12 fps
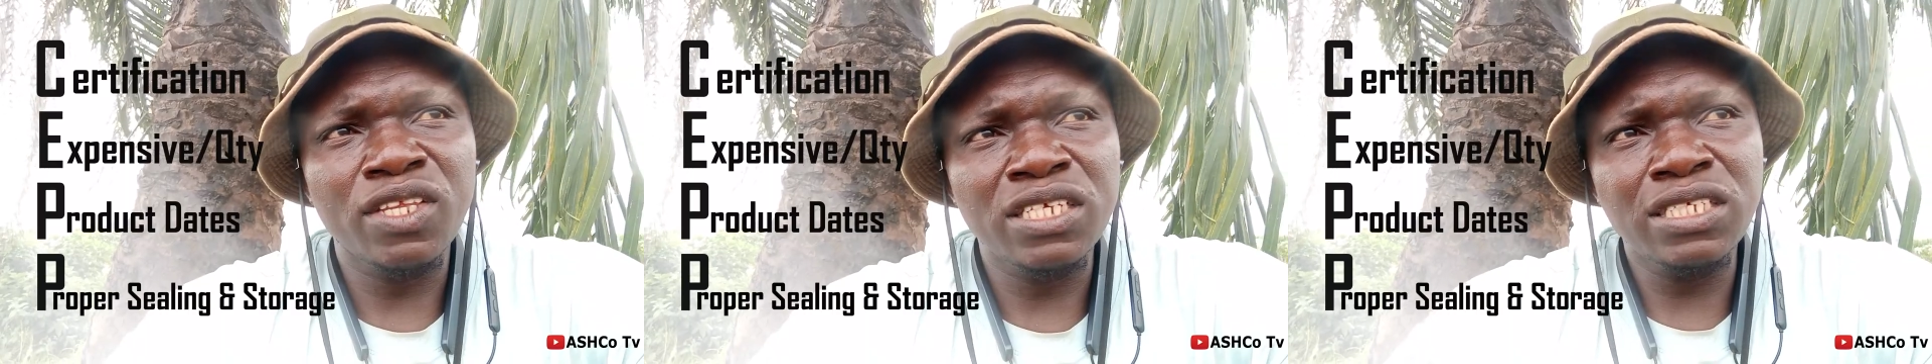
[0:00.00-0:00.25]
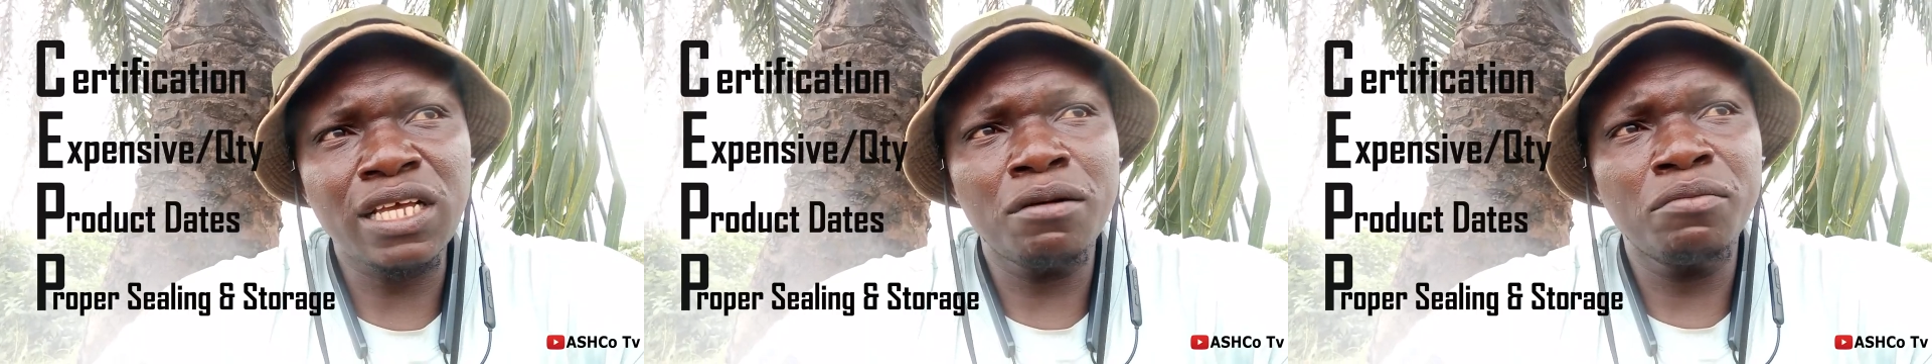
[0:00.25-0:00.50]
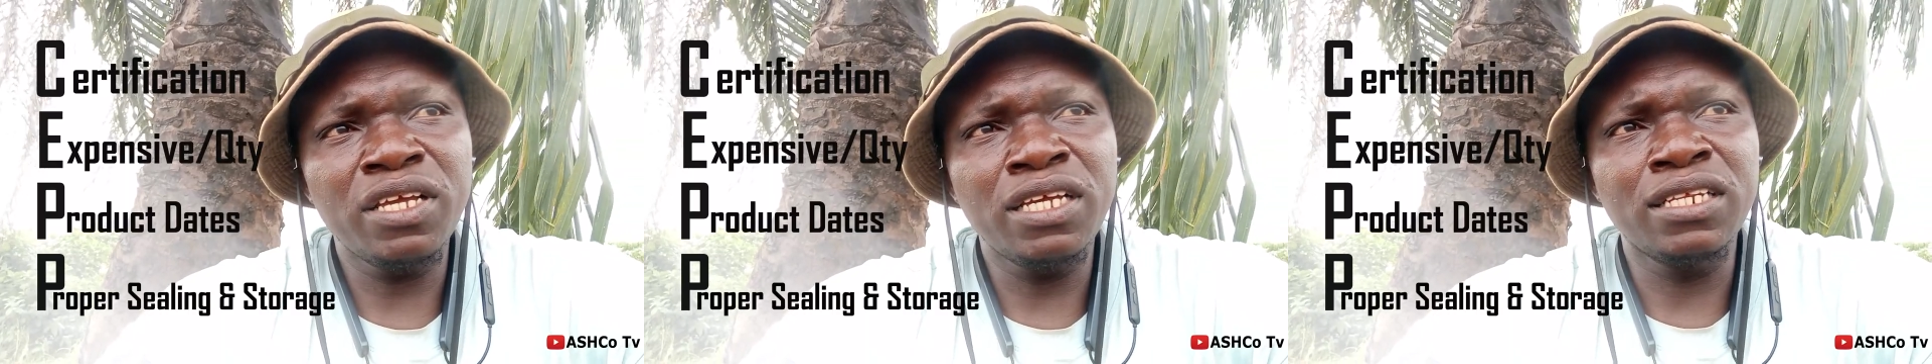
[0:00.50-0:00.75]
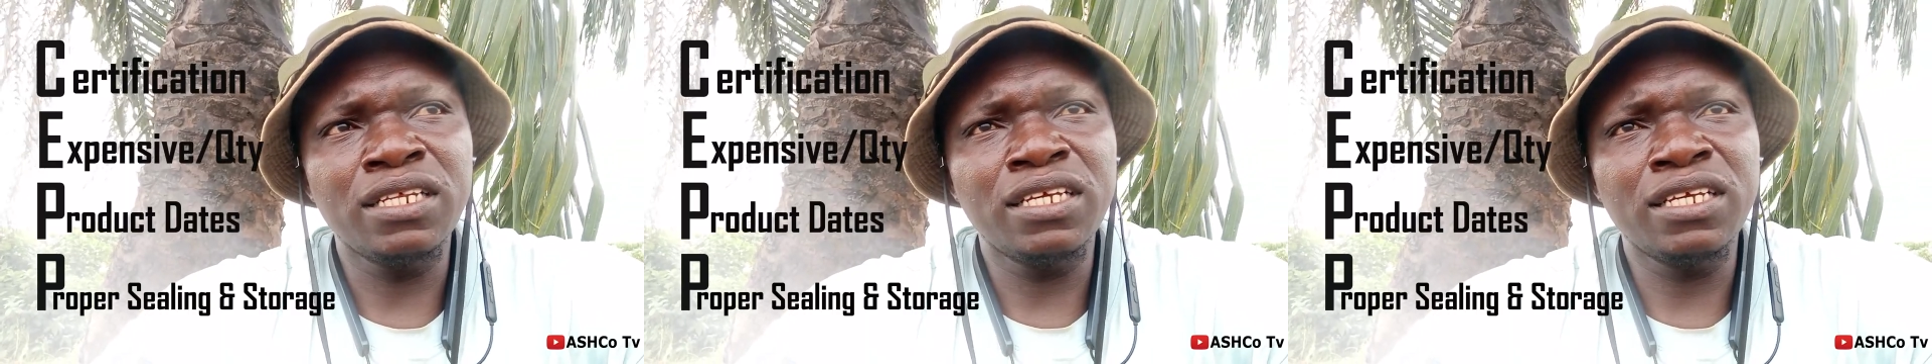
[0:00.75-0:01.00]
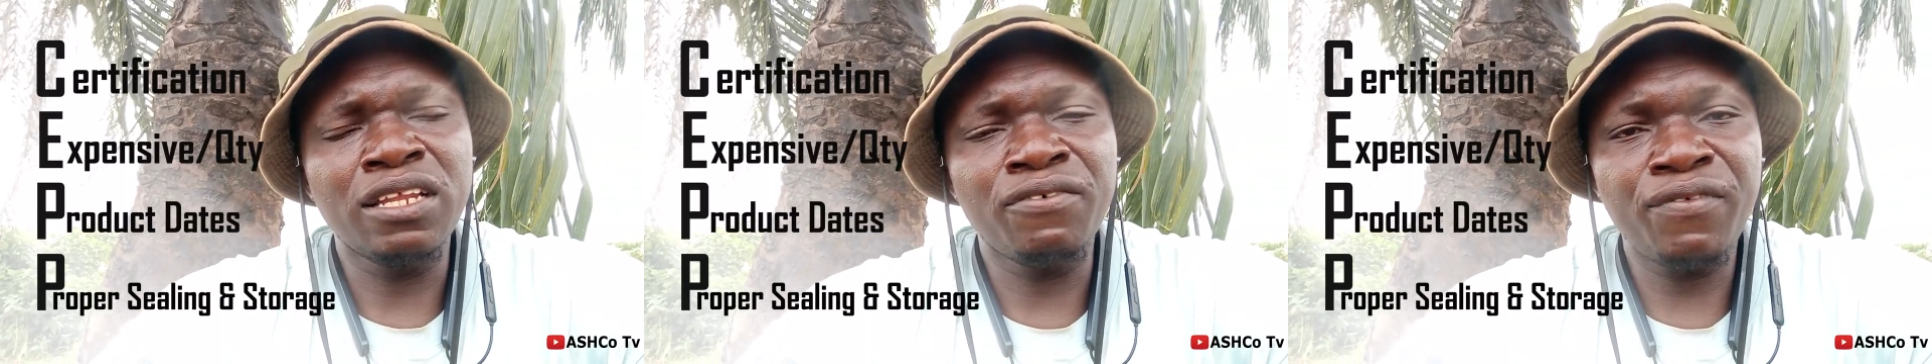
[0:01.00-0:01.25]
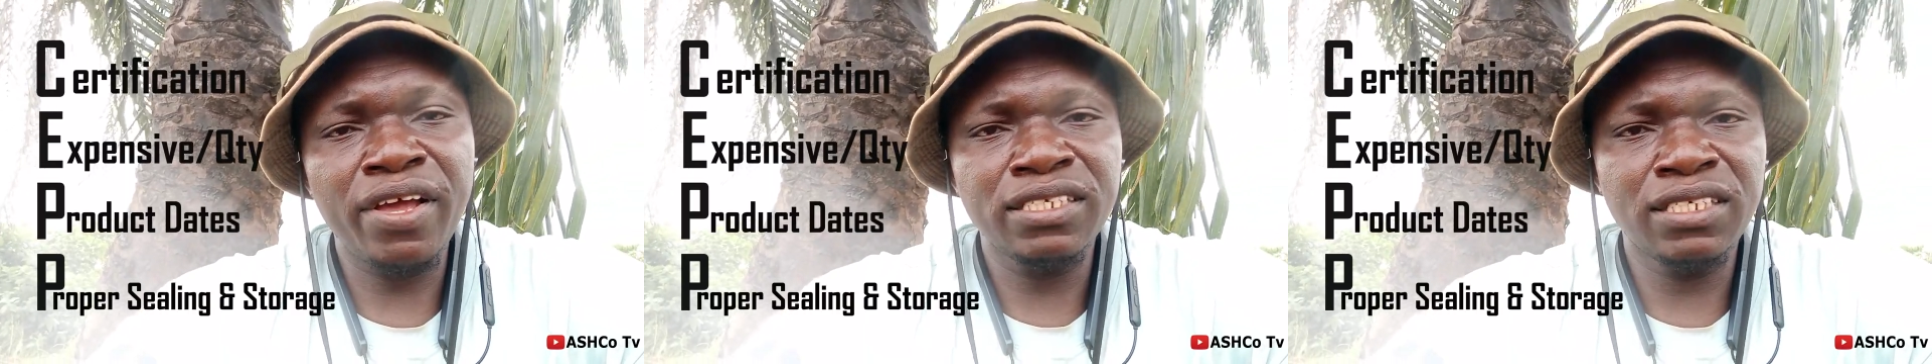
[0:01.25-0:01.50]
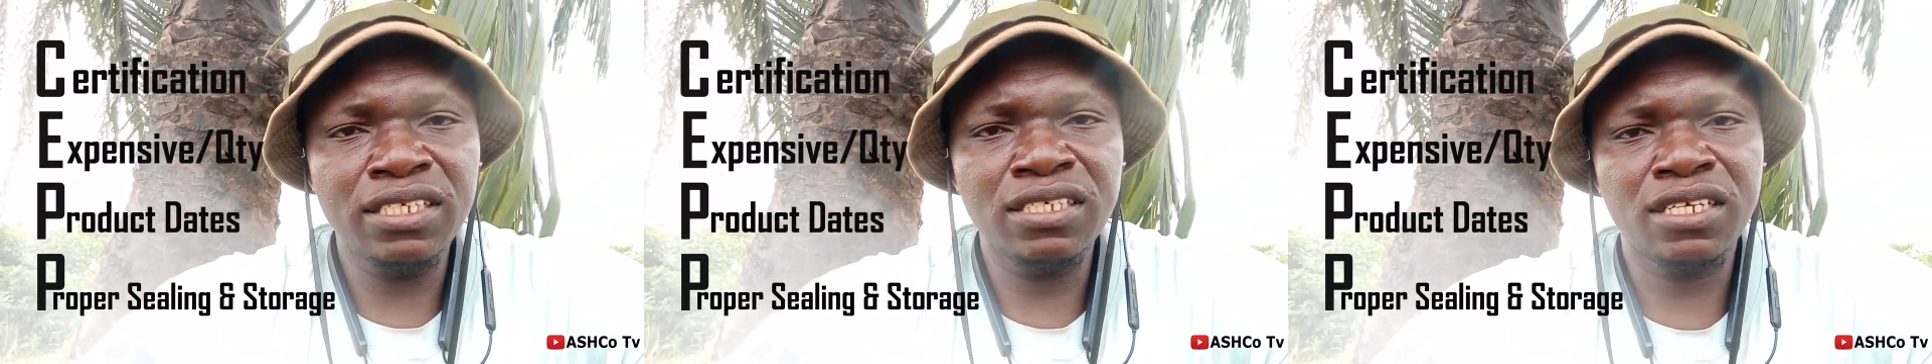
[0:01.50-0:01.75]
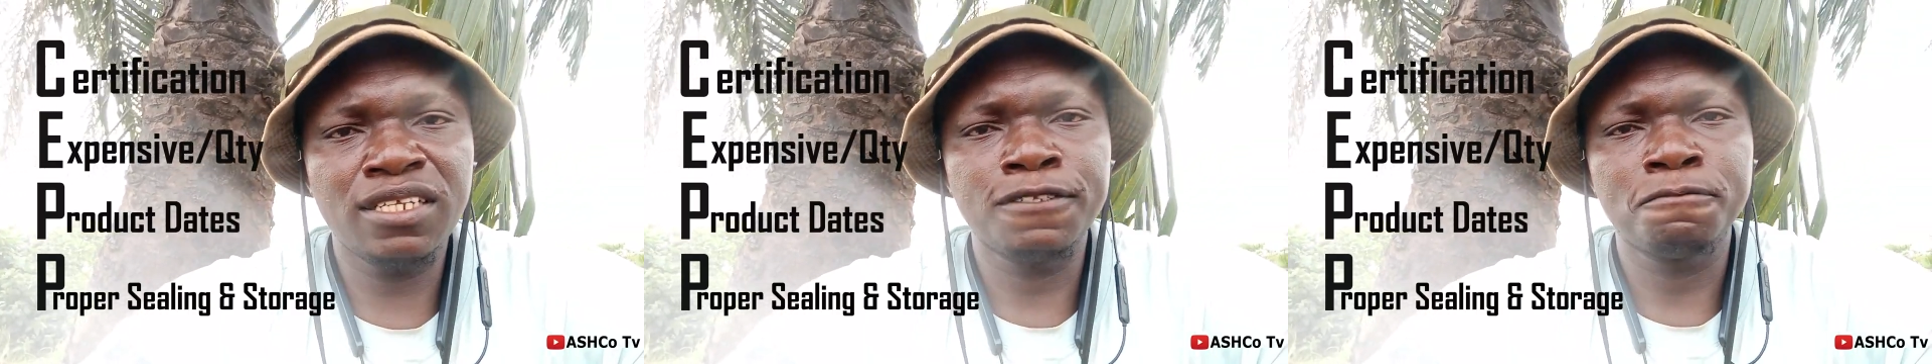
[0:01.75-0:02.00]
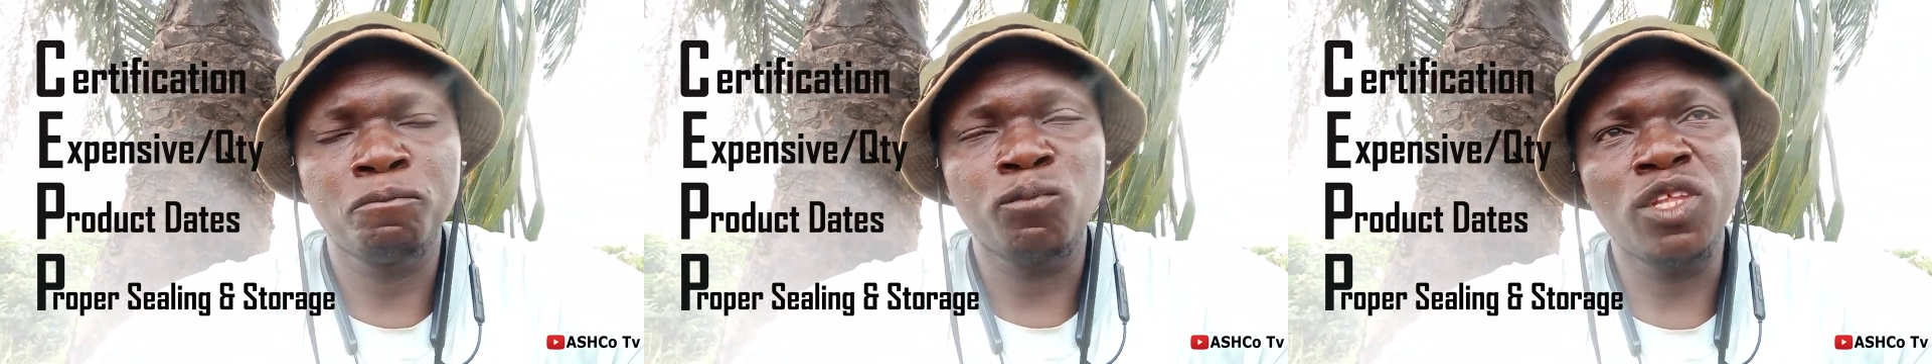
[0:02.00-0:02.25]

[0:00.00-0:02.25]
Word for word: some in, in the first season